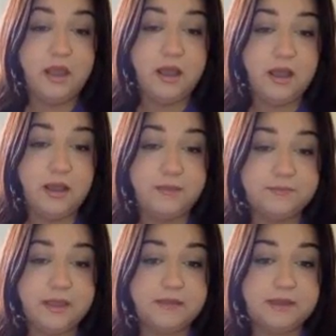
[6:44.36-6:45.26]

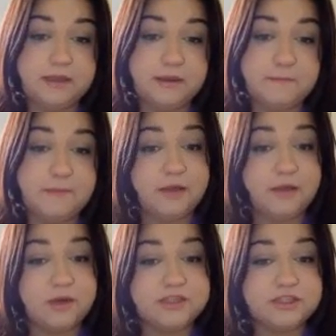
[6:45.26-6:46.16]
And then my
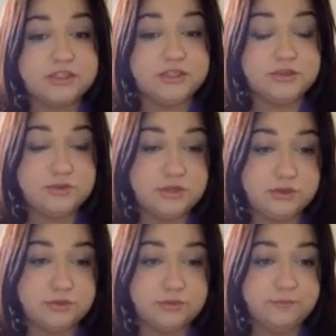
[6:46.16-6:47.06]
question to
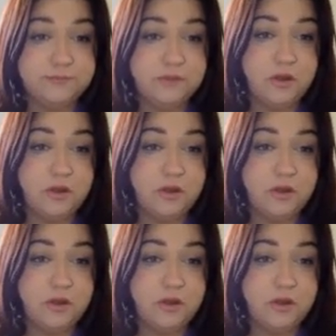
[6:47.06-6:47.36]
you